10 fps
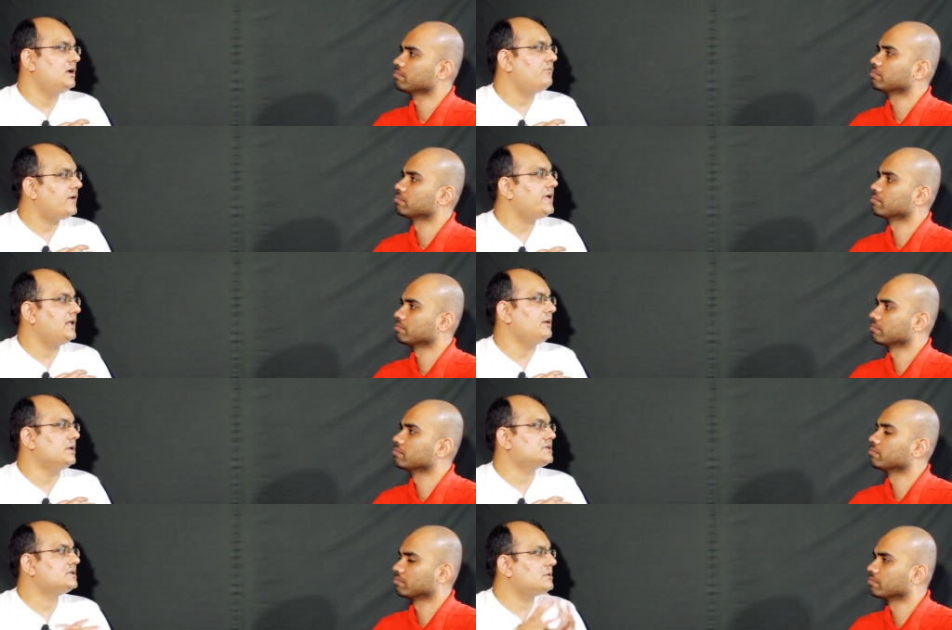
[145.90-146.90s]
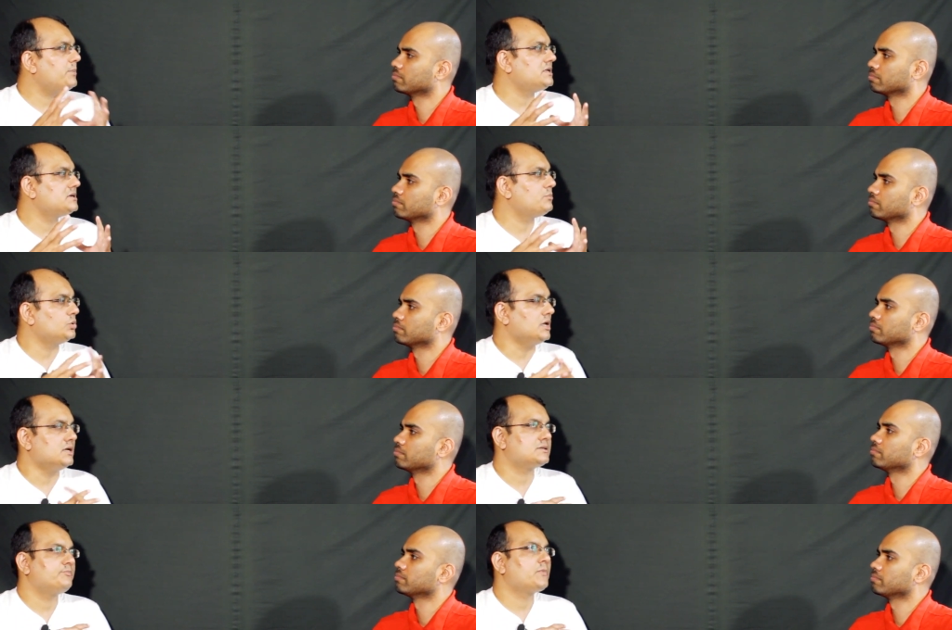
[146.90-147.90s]
Speaker 1: five elements, the
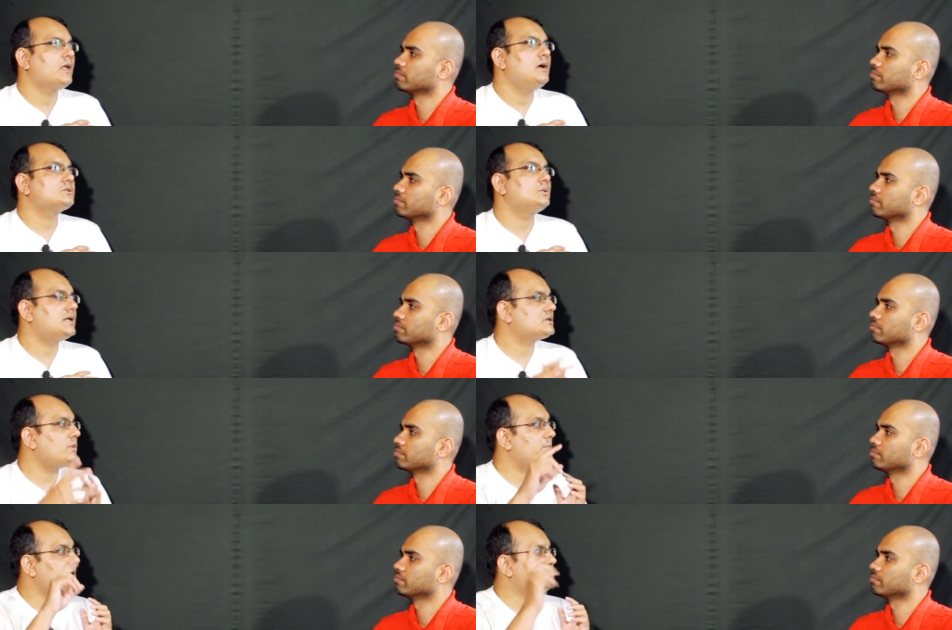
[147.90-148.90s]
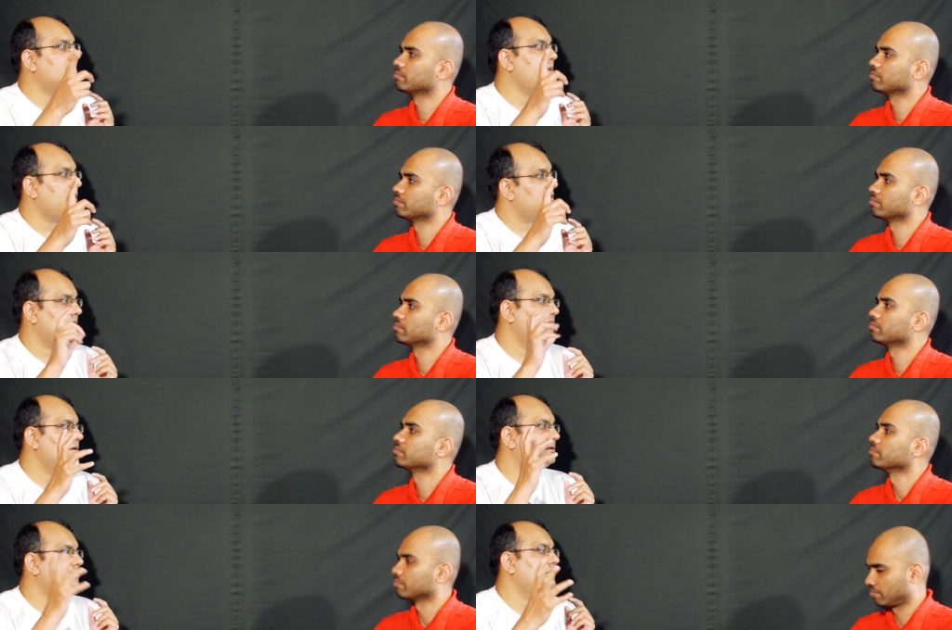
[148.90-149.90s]
Panchabhutas. So that's why Panchami,
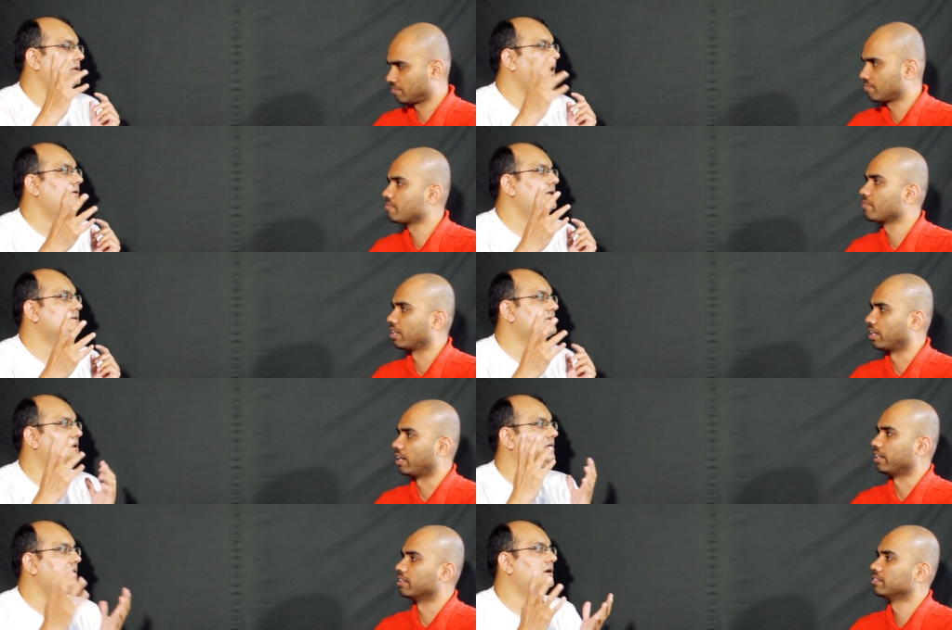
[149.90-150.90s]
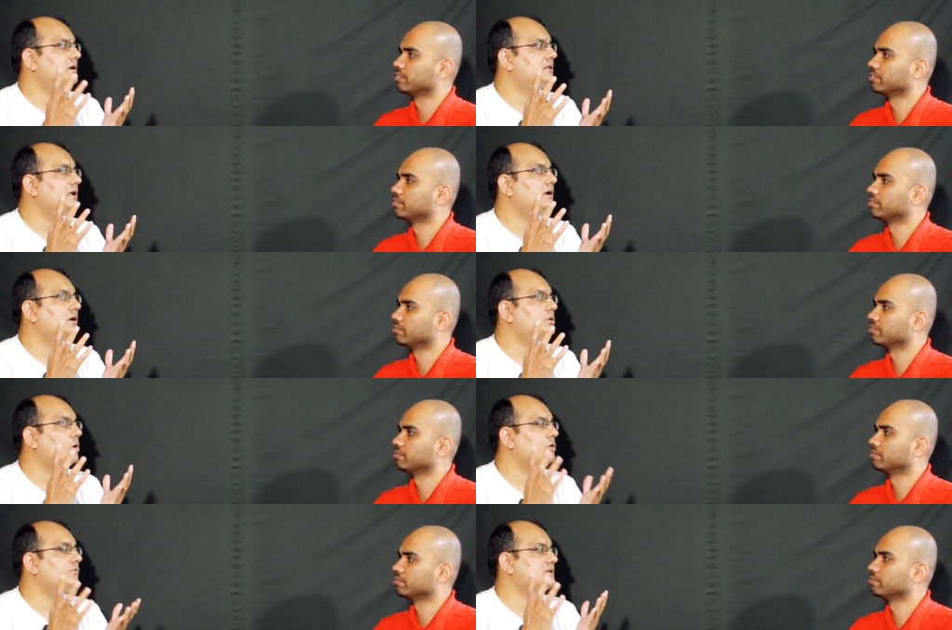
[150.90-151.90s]
the Devi's
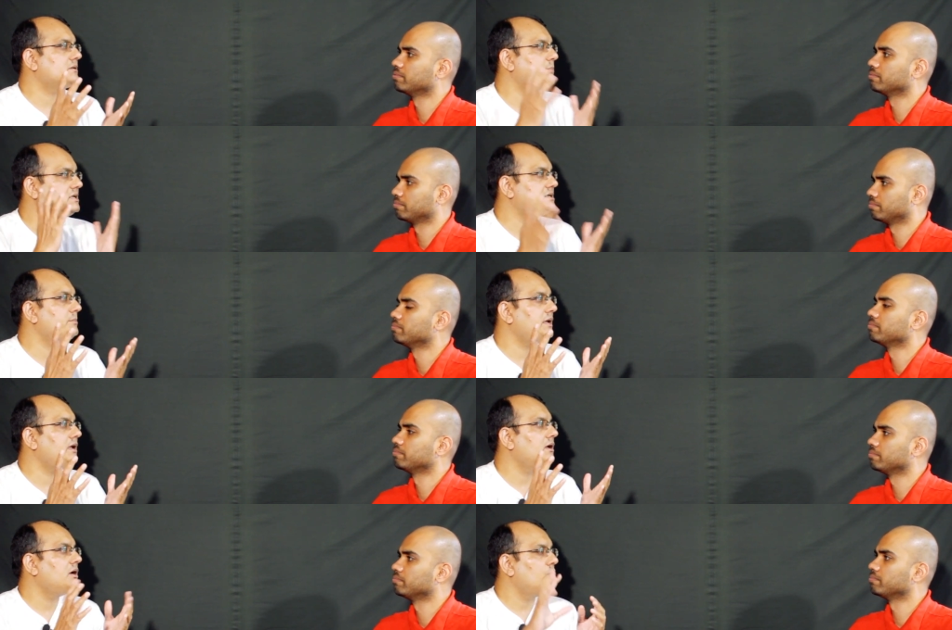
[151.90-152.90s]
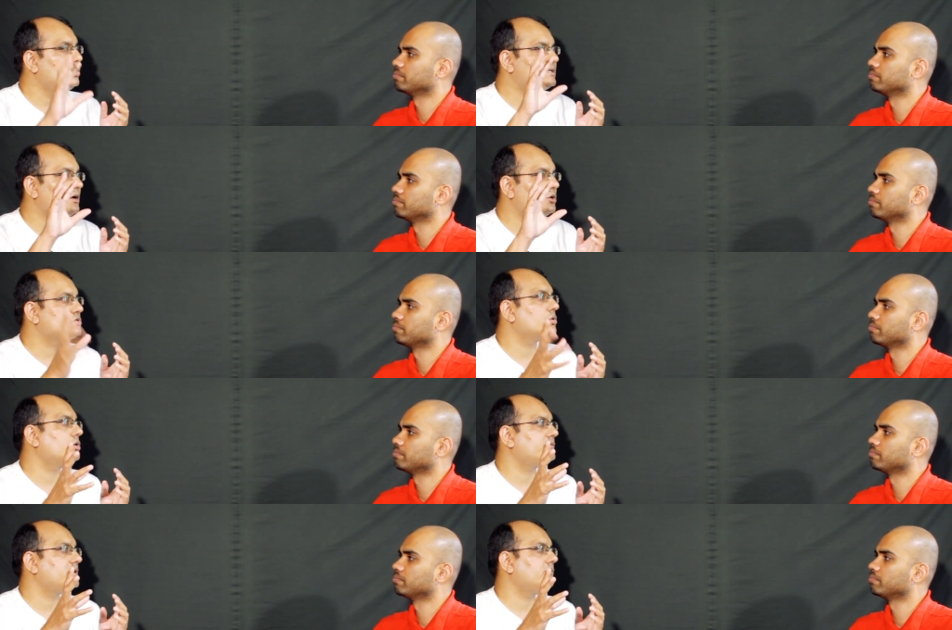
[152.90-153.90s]
thought of as a Panchami, who is the consort
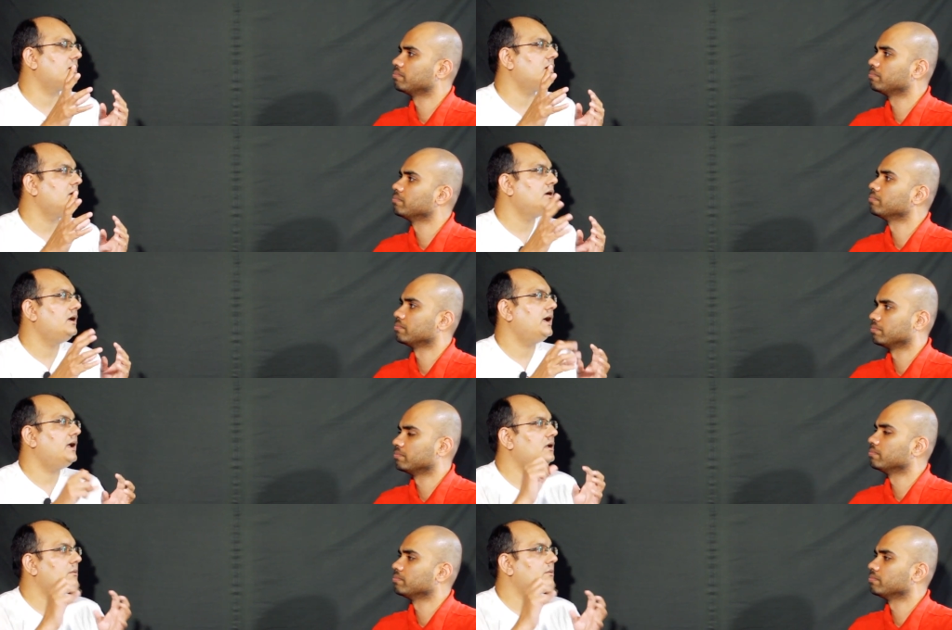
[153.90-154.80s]
of Shiva, and